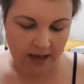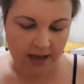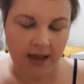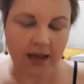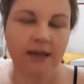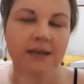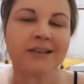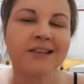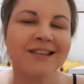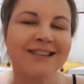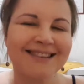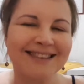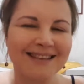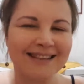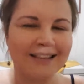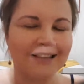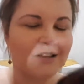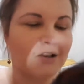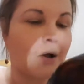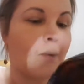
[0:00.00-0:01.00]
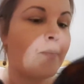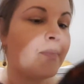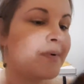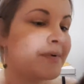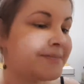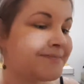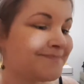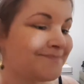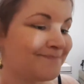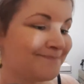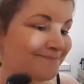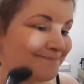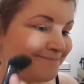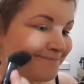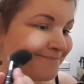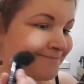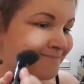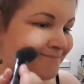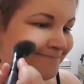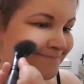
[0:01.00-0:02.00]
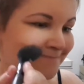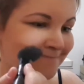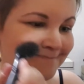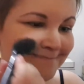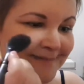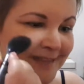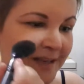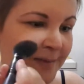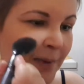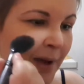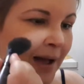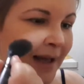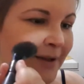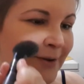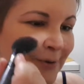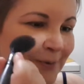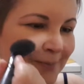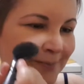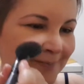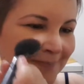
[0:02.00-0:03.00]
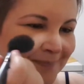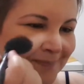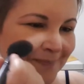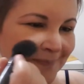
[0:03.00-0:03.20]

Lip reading: and just at the top, smile,